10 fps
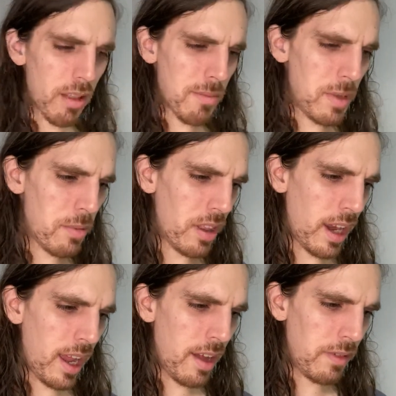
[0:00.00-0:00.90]
people that
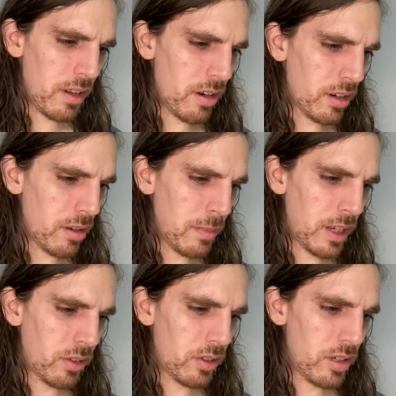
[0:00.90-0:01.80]
I haven't talked
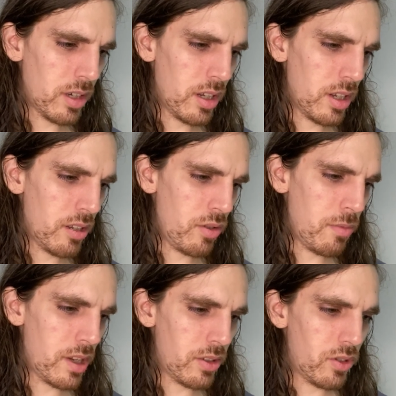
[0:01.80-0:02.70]
about too
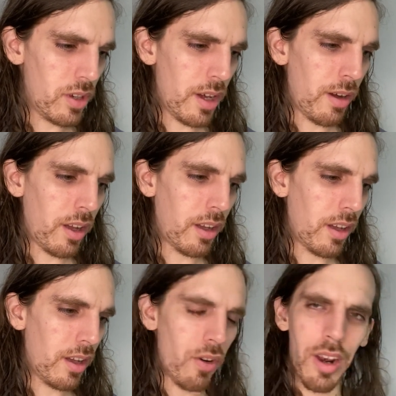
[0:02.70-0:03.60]
much,
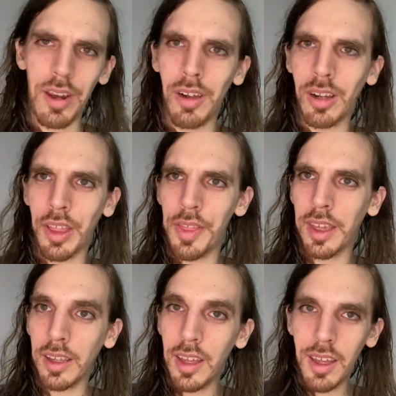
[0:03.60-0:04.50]
or at all, I
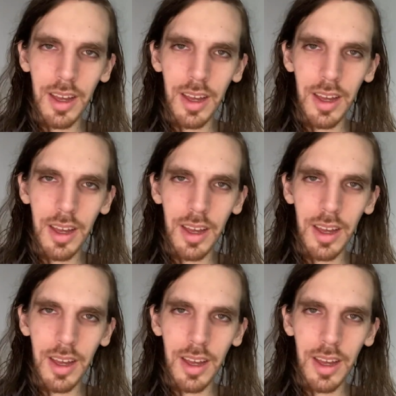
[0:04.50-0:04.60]
think.